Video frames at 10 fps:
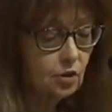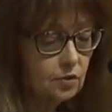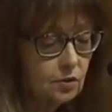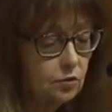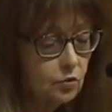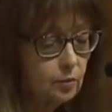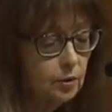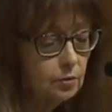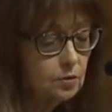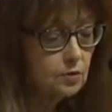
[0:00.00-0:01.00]
shows in
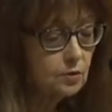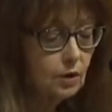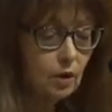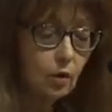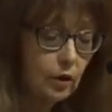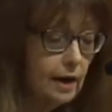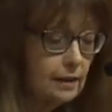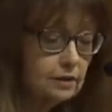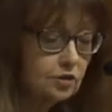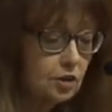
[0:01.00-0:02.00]
tributes or
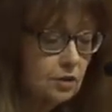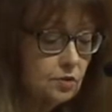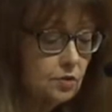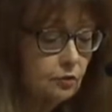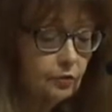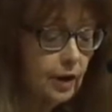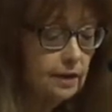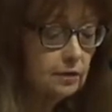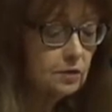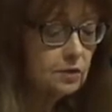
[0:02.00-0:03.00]
elegies to
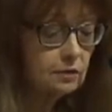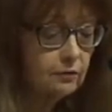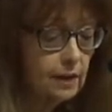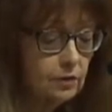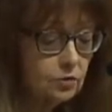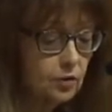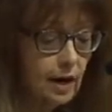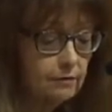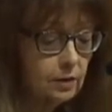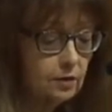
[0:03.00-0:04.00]
friends and fellow
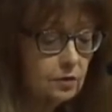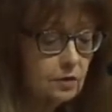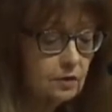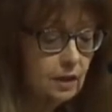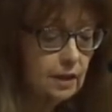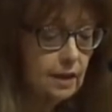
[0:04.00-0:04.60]
travelers,